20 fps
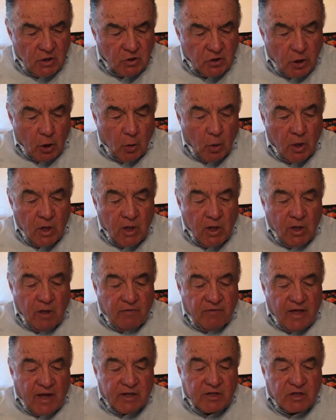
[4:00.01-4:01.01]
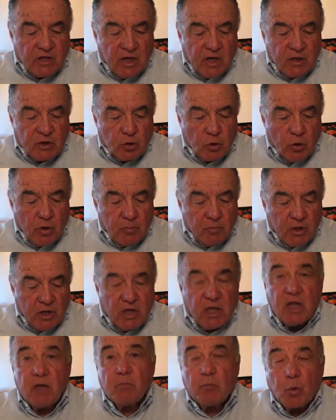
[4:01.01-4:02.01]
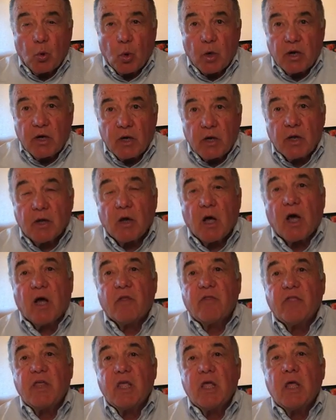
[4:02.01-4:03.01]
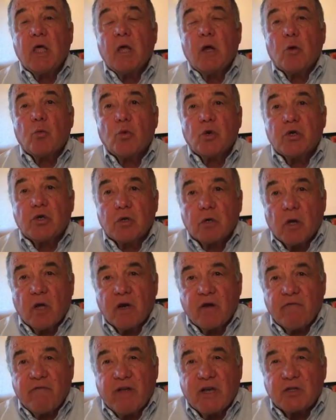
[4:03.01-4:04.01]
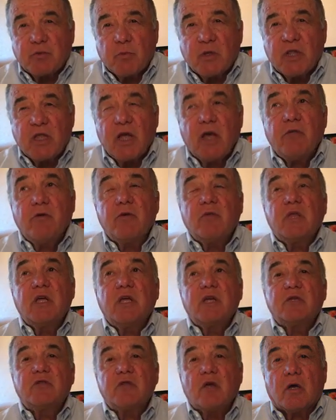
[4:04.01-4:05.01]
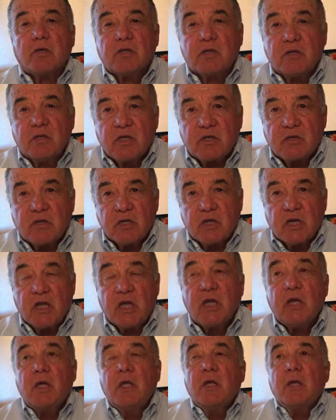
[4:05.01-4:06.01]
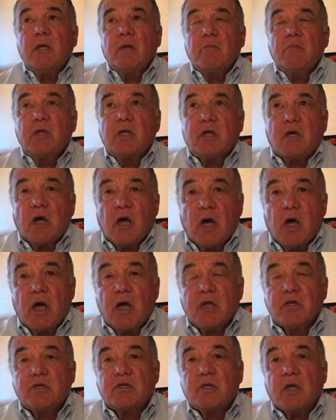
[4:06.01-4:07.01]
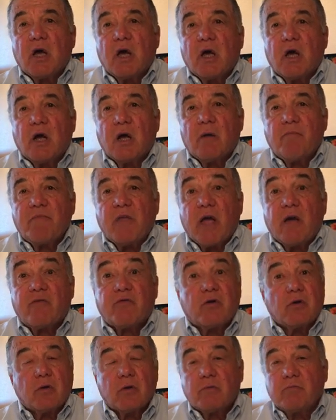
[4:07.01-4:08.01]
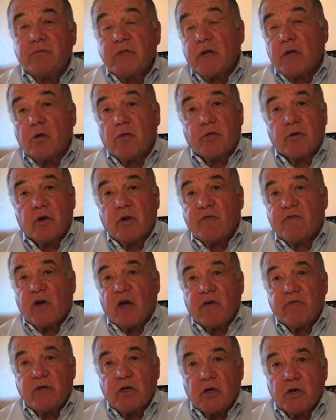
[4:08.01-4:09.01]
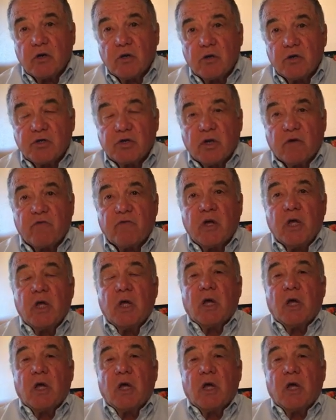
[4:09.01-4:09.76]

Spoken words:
So that's extremely important, the return on investment. The other thing is the authenticity, because after 35 years of